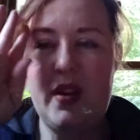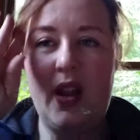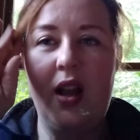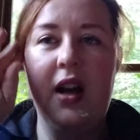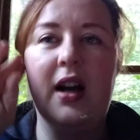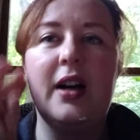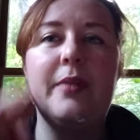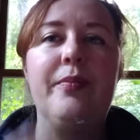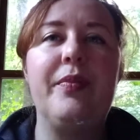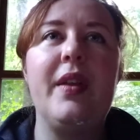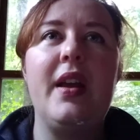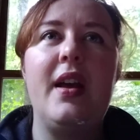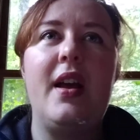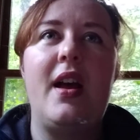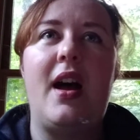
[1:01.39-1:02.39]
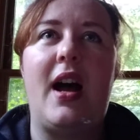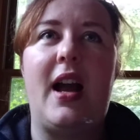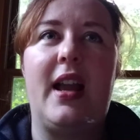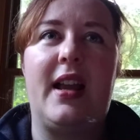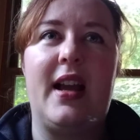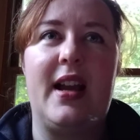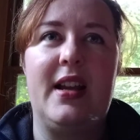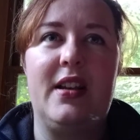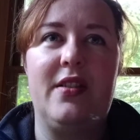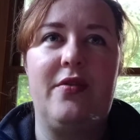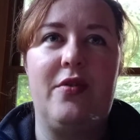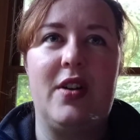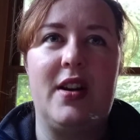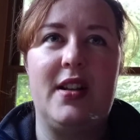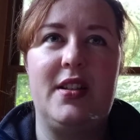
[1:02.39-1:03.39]
um, I kind of
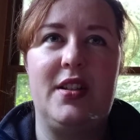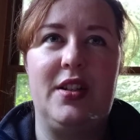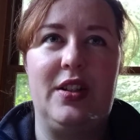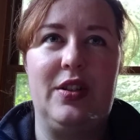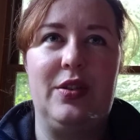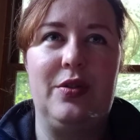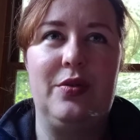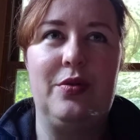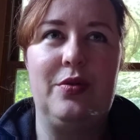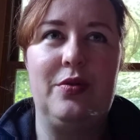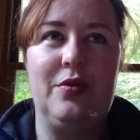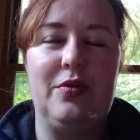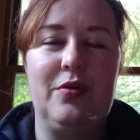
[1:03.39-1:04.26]
want to